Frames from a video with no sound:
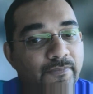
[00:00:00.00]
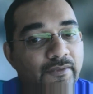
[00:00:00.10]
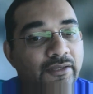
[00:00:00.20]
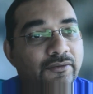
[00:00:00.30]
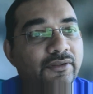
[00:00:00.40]

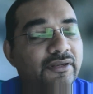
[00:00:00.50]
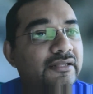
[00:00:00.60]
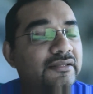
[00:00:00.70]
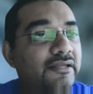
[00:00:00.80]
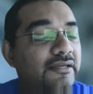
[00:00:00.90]
I know that
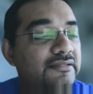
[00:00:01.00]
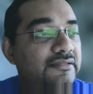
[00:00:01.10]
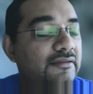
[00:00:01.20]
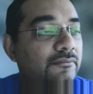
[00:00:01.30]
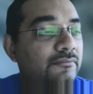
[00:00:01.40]
Nathan has
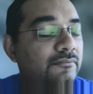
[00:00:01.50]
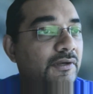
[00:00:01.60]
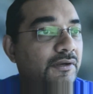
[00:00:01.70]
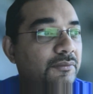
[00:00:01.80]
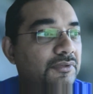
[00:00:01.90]
some
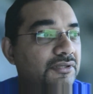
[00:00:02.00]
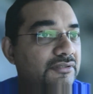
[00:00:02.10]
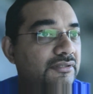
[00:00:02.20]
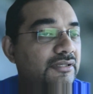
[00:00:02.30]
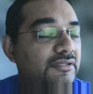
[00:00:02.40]

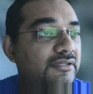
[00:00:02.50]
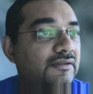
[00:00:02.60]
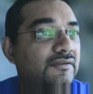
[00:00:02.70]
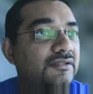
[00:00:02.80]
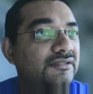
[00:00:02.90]
documentation that he's kind
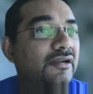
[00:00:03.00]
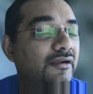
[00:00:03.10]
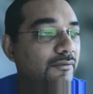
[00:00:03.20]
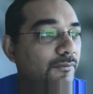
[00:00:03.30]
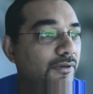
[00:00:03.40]
of like
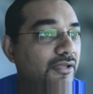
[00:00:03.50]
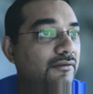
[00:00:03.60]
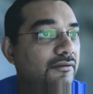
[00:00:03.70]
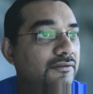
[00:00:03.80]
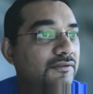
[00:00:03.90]
started working
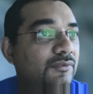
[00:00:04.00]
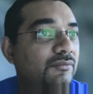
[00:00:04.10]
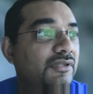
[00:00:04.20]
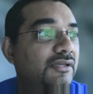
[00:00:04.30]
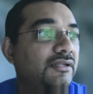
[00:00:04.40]
on, so
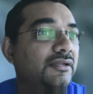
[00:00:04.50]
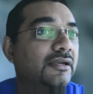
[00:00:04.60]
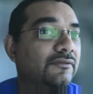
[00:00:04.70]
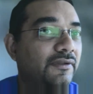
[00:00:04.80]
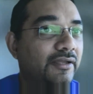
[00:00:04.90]
maybe you can kind
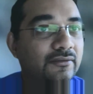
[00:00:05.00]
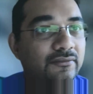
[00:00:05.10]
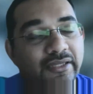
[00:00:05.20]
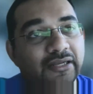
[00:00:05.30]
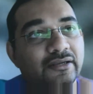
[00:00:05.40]
of like
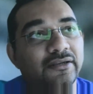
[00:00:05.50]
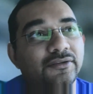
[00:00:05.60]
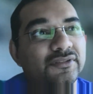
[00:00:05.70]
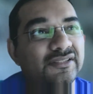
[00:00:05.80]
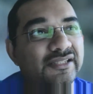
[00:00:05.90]
get it
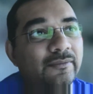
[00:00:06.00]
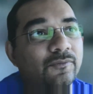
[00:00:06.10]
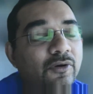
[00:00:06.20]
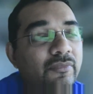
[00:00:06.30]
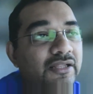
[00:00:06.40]
into the same
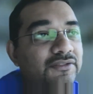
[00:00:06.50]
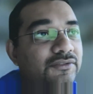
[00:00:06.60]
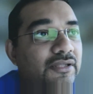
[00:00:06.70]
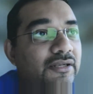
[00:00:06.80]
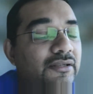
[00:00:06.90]
format so
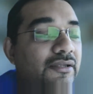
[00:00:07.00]
that